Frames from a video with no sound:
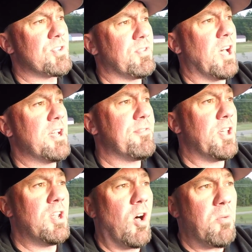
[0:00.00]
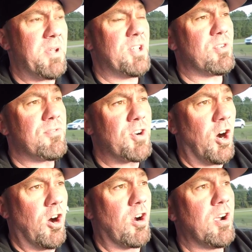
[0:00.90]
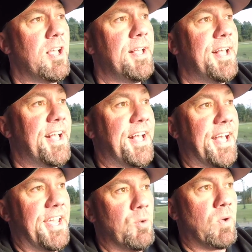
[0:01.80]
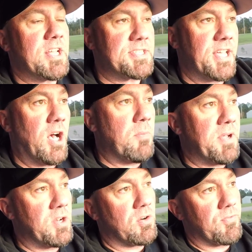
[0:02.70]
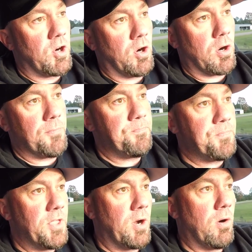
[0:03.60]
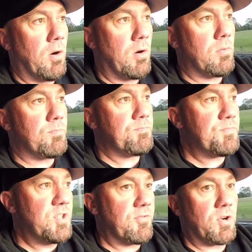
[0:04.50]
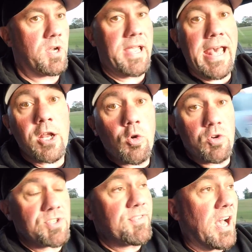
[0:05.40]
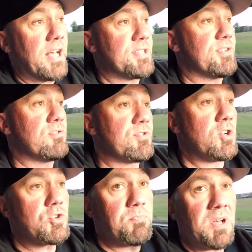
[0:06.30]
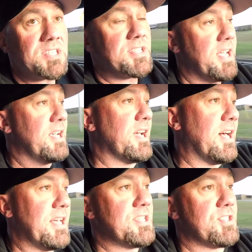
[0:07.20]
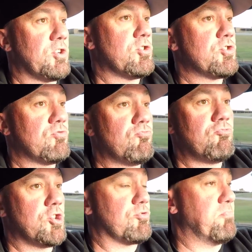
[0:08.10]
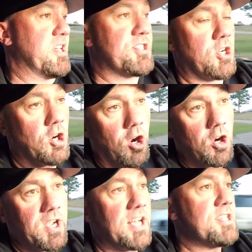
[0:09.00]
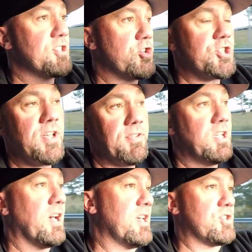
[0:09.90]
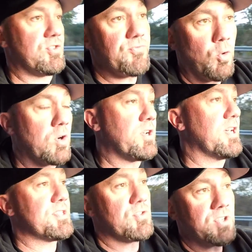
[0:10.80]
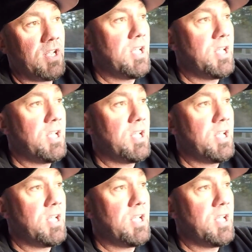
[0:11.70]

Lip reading: of life and all manner of car. And when I say all manner of car, there are different categories of guys. There's Mustang guys, there's just basic car guys, there's Chevy guys, there's Ford guys, there's